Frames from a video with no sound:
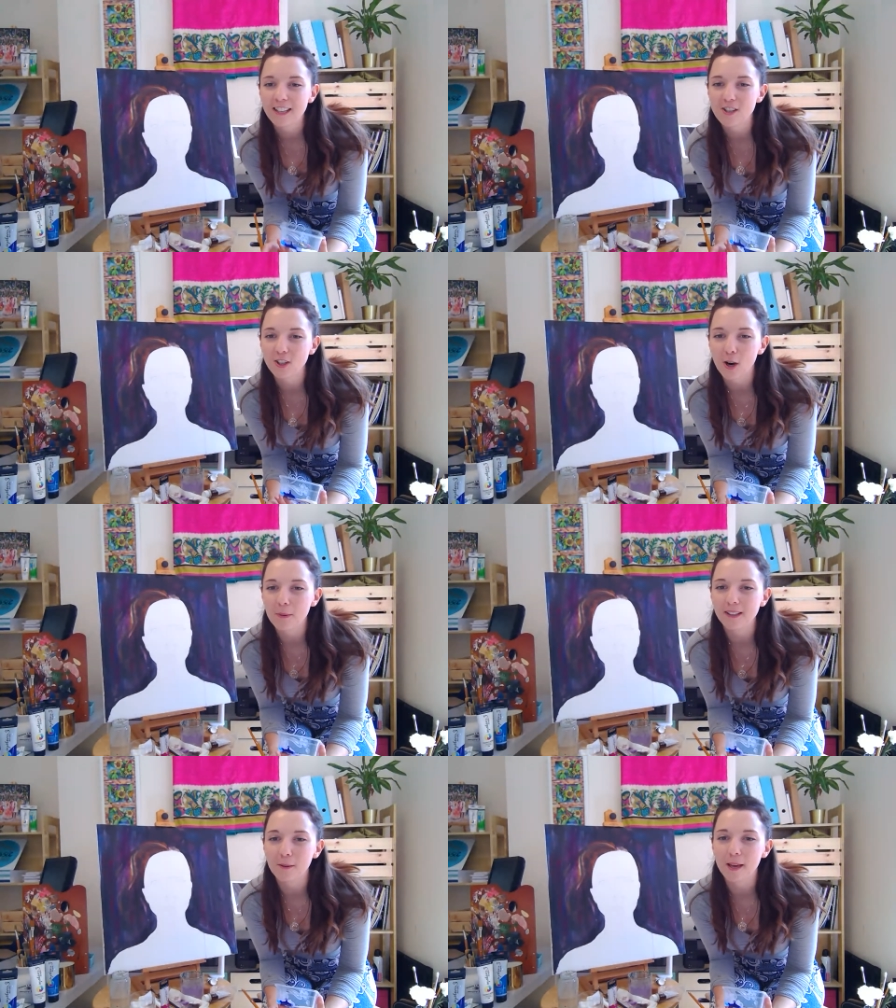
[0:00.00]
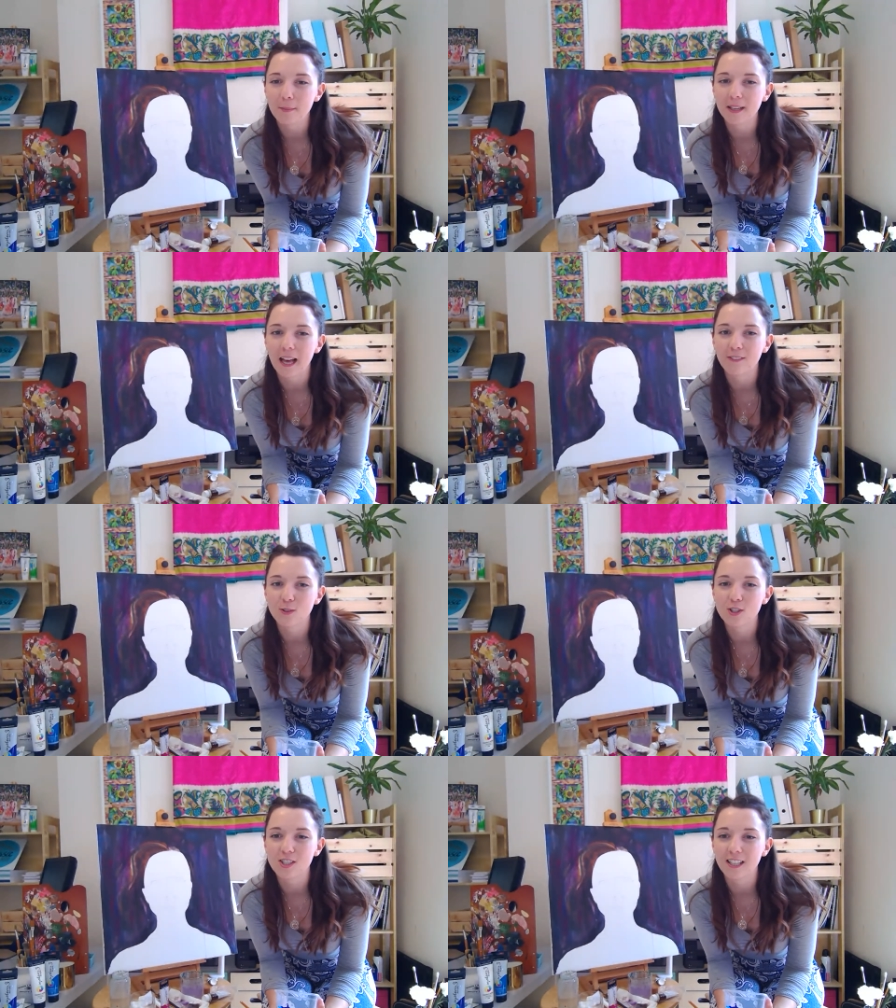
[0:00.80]
Okay, so the comment that made me
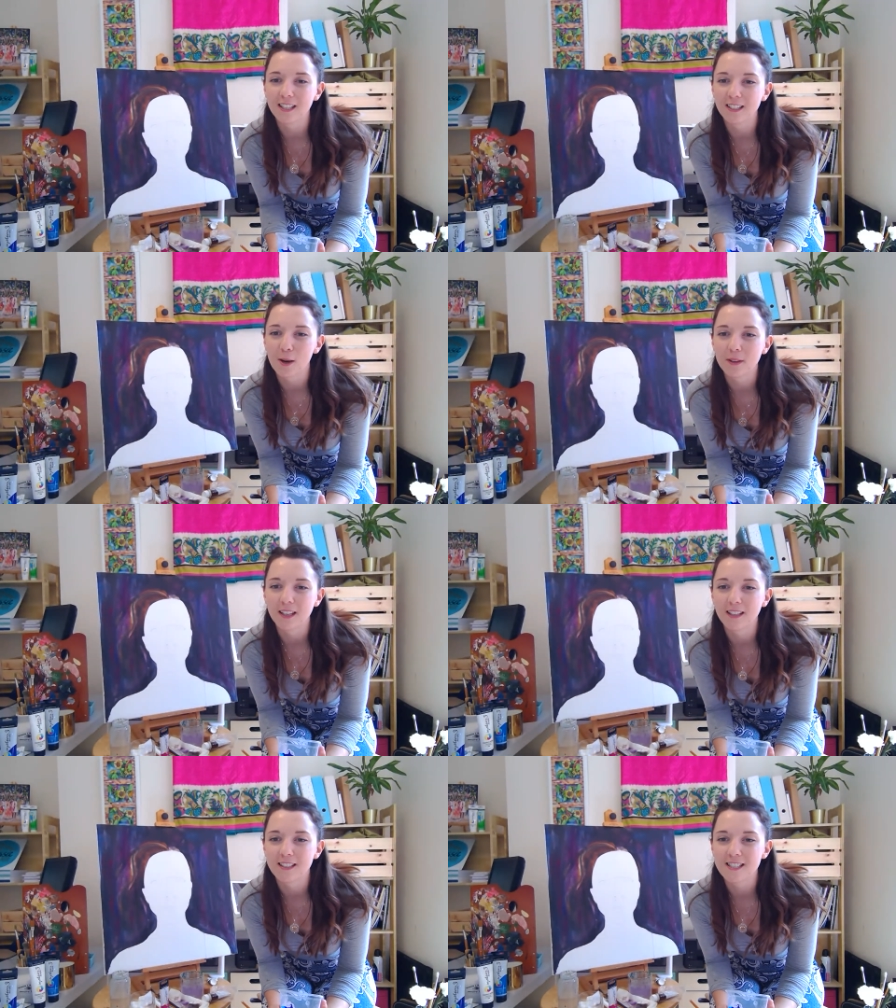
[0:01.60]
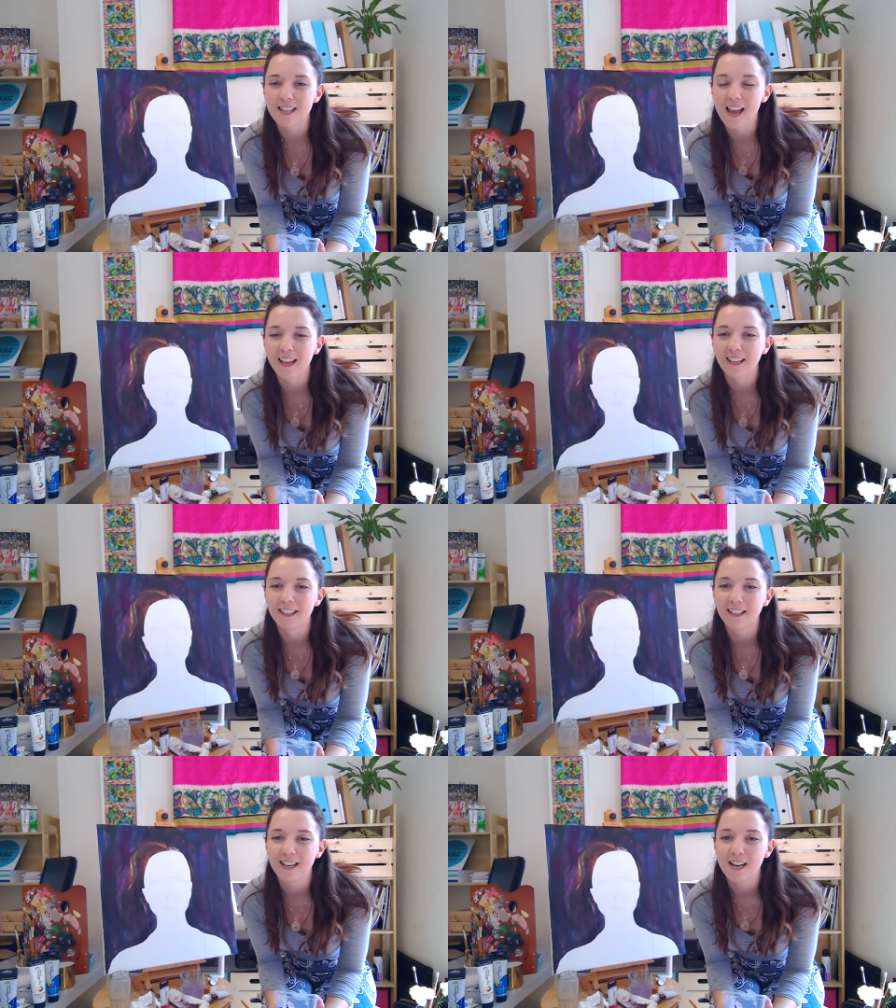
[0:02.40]
laugh was Dylan coming in and
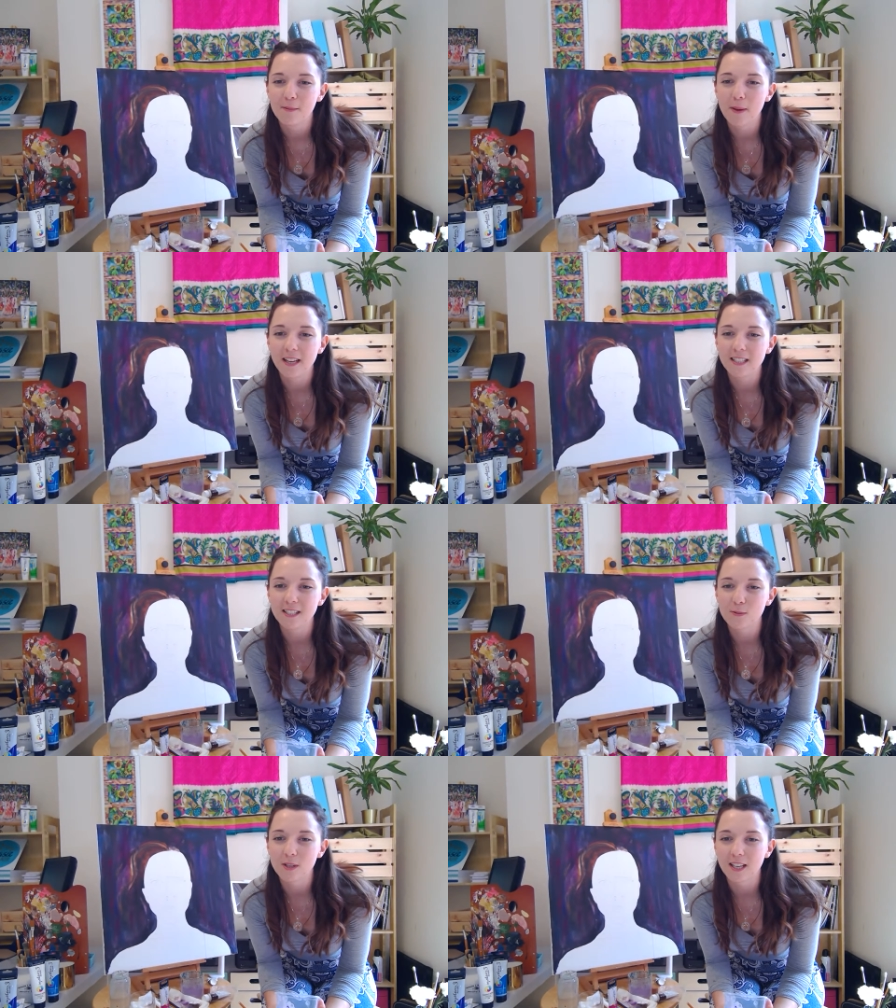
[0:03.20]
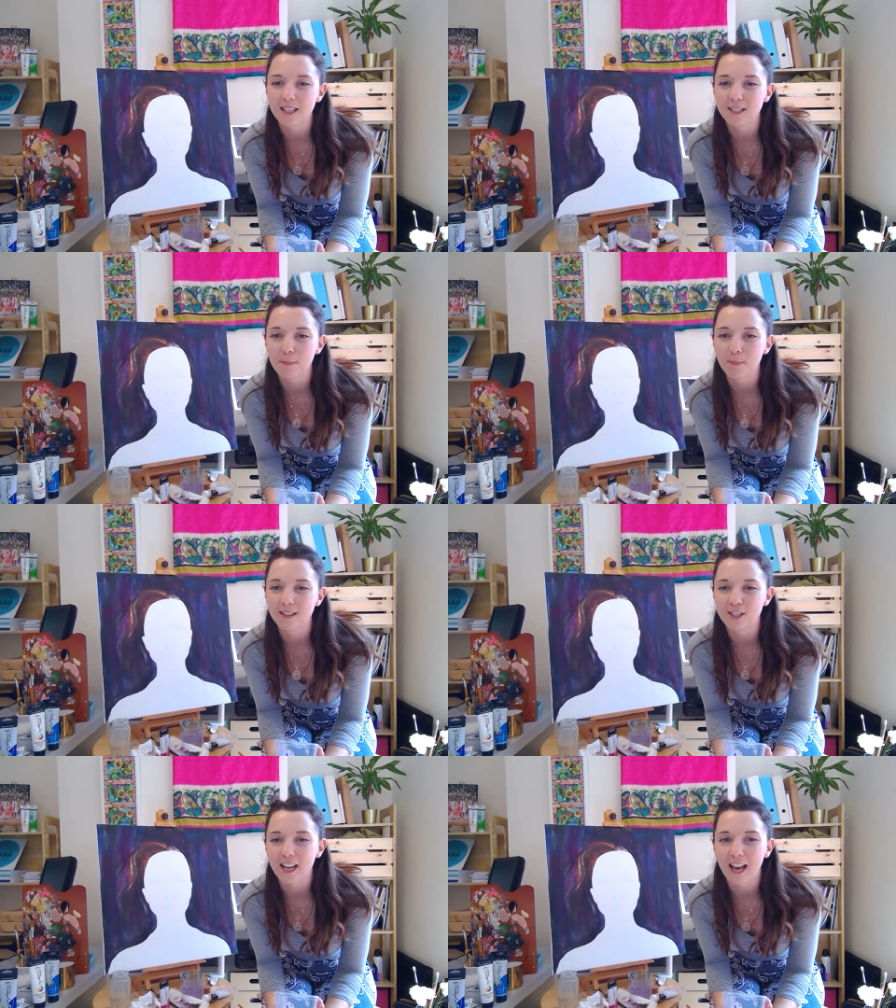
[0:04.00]
saying, painting is wicked,
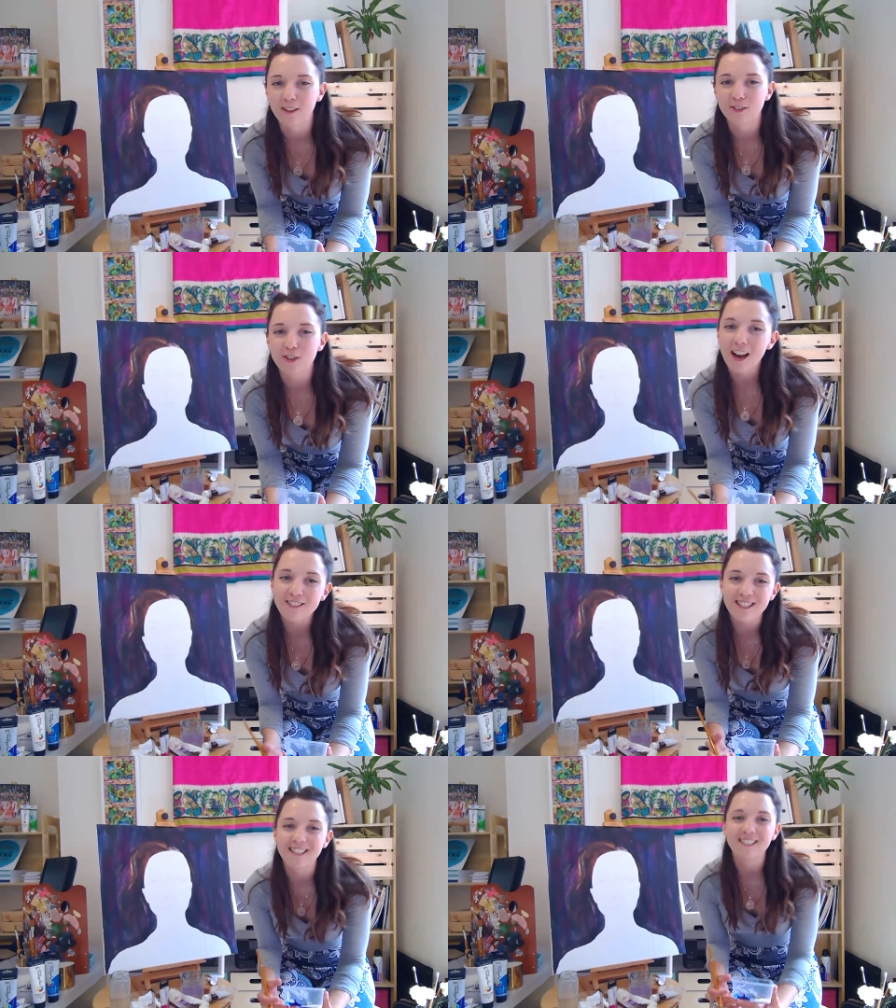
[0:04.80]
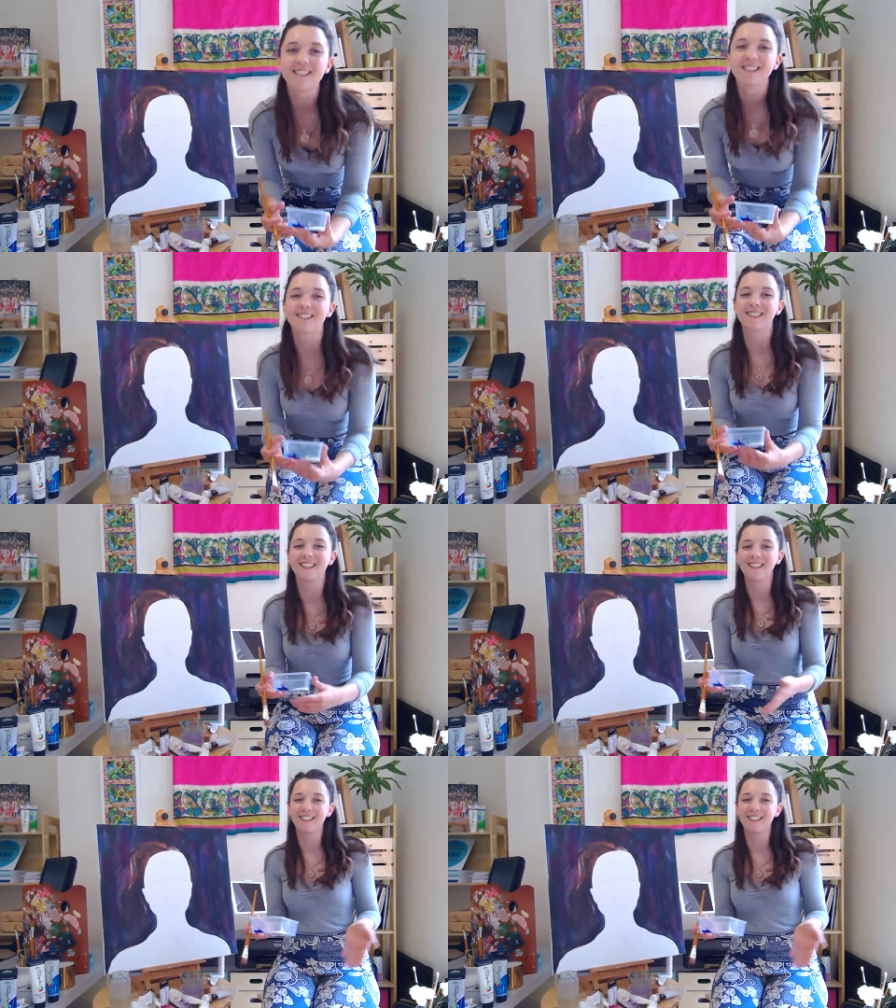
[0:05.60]
but check out the trousers.